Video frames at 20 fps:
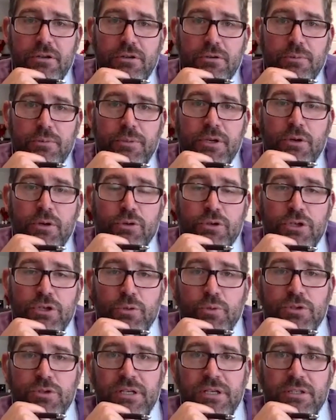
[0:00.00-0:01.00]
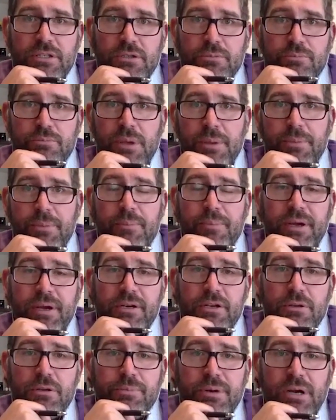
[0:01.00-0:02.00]
Or, I mean, or do would you like to maybe buy
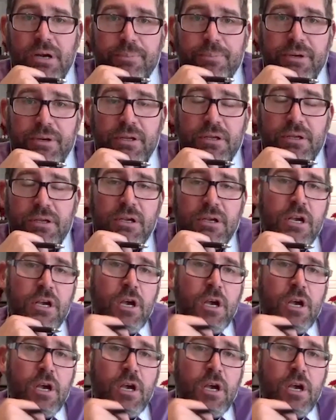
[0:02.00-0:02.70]
another property